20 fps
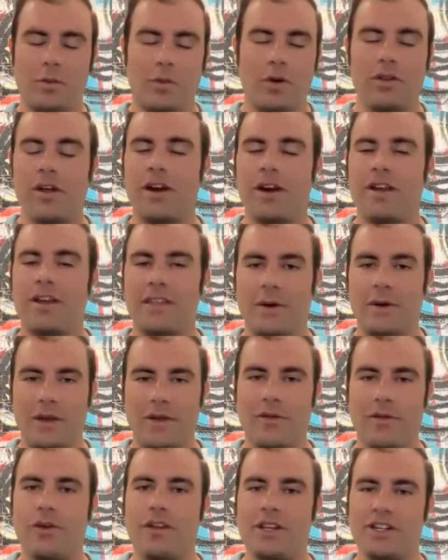lucky that we
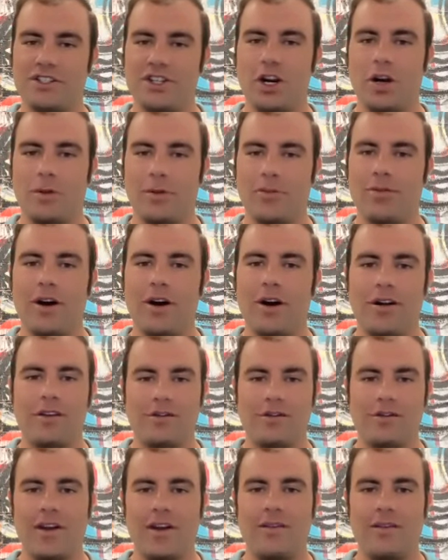have a really shareable
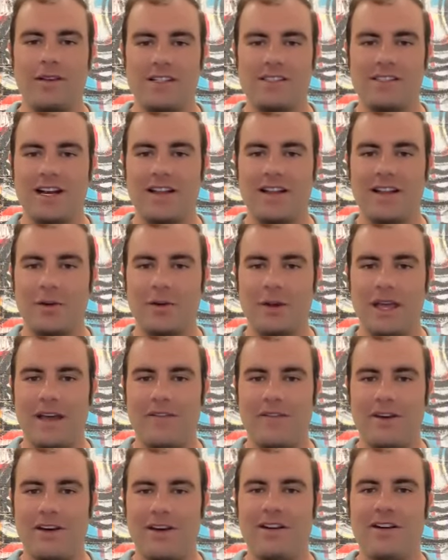product, right? It's not like we
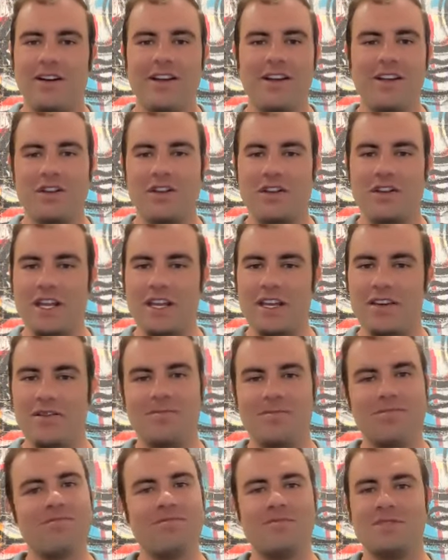have a unique
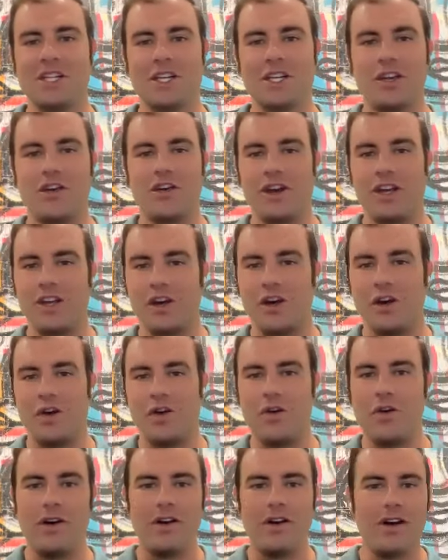security
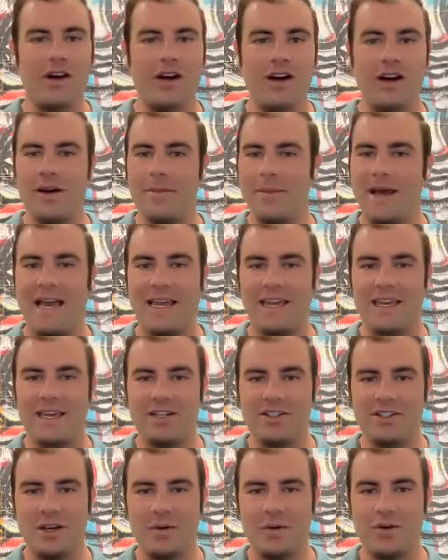code
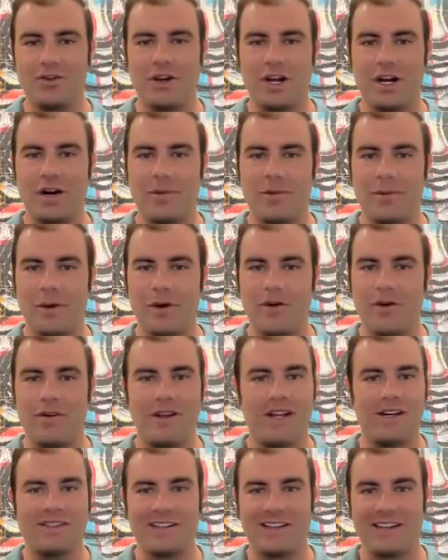package that we're trying to promote.
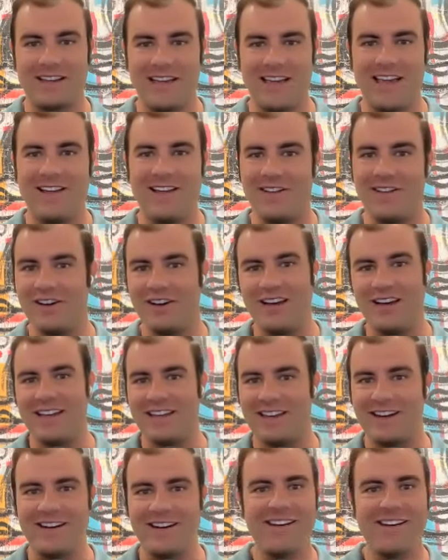It's like, hey, look, I
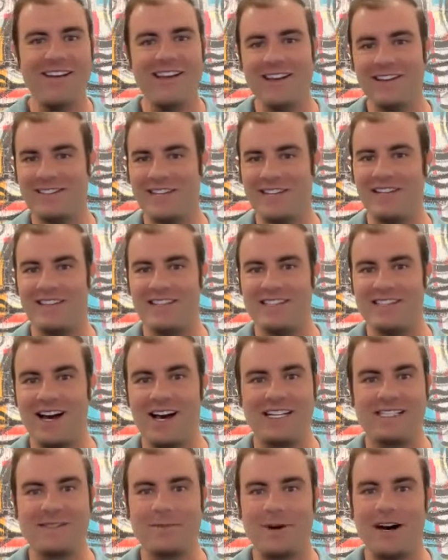can take this
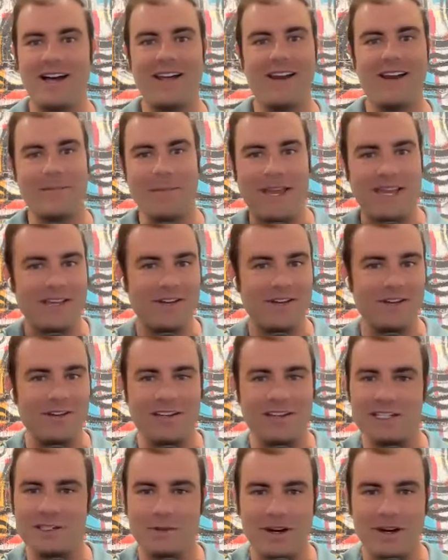hotspot and make it do
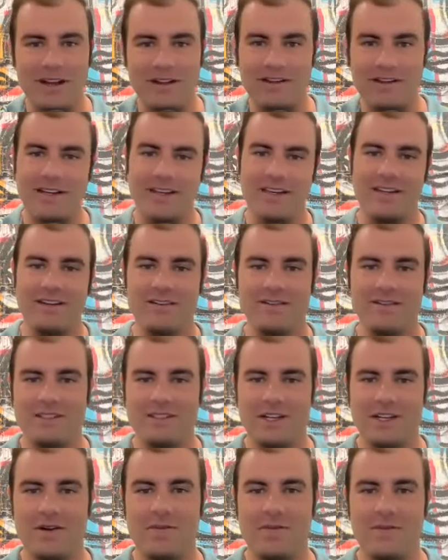this when I click it.
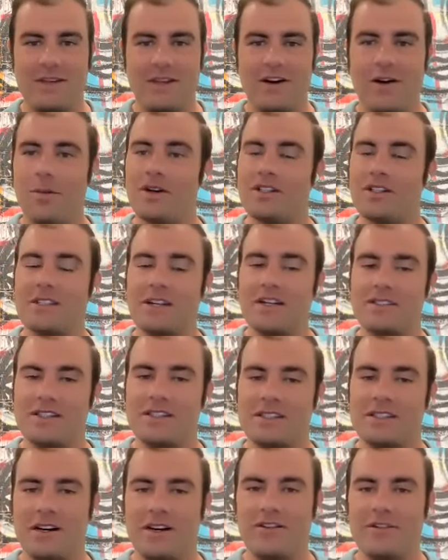So it almost sells
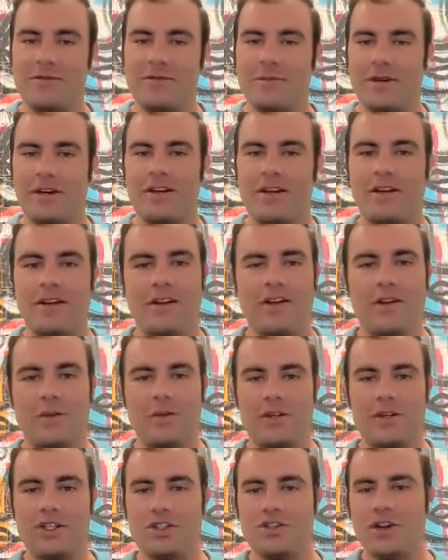itself, but
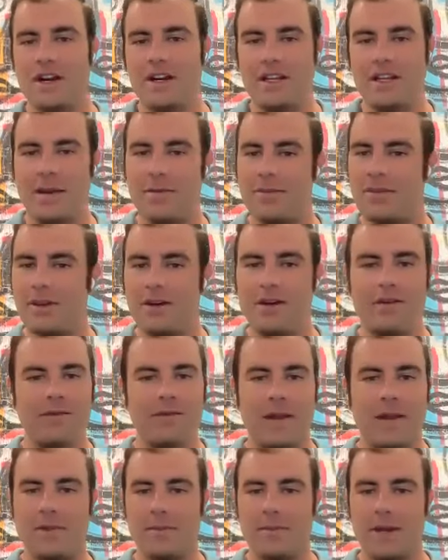we just try to keep
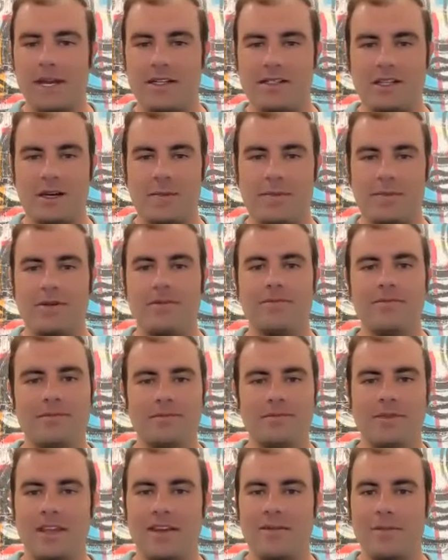the pace up and
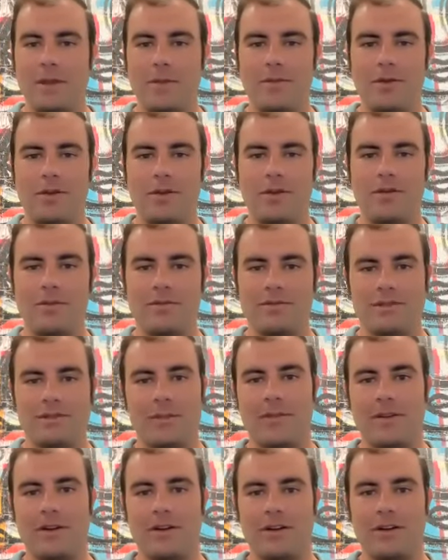give people
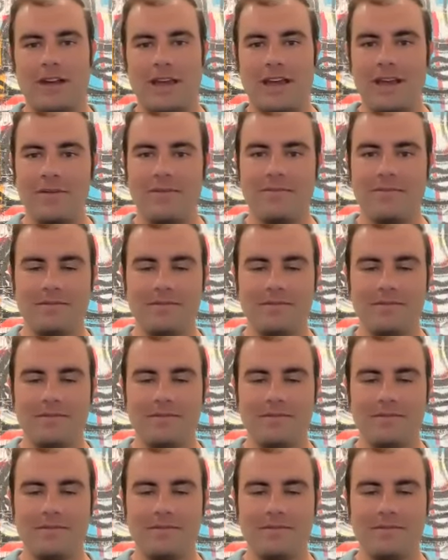something to look at.